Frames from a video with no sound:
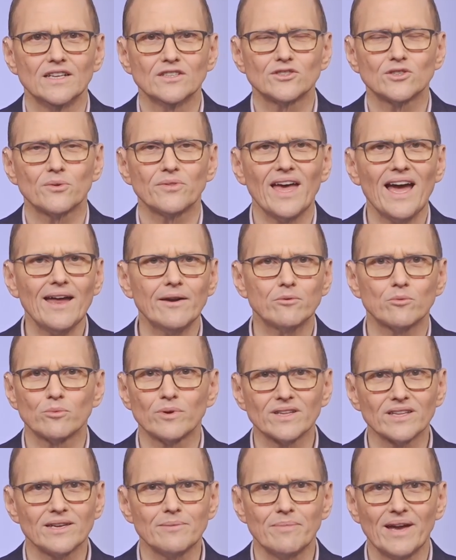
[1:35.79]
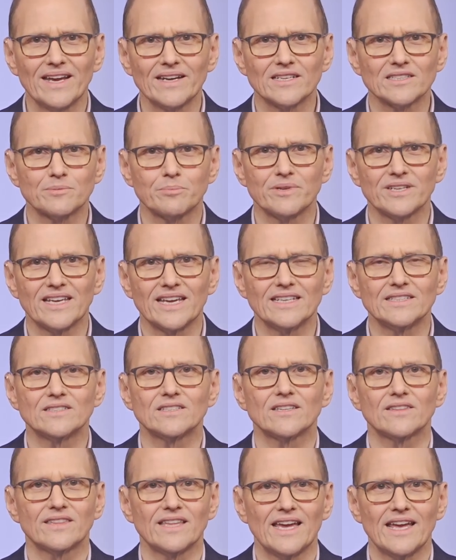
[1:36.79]
So that really made us begin
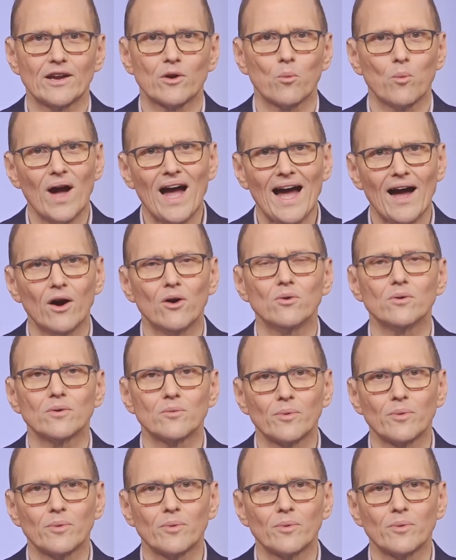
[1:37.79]
to think, wow,